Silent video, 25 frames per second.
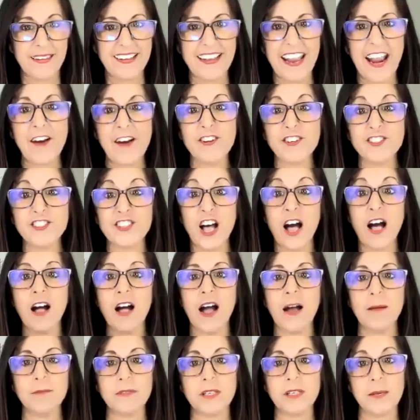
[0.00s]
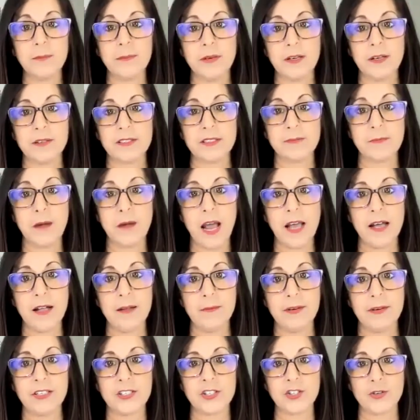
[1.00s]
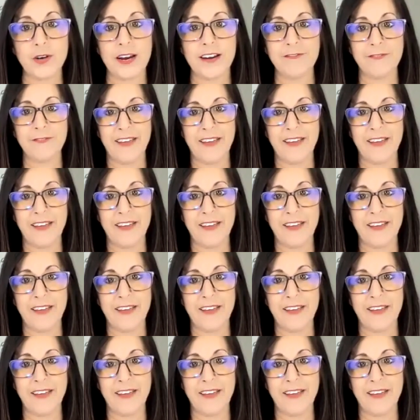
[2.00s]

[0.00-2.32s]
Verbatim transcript: Carol's all, I'm keeping a smile, but a straight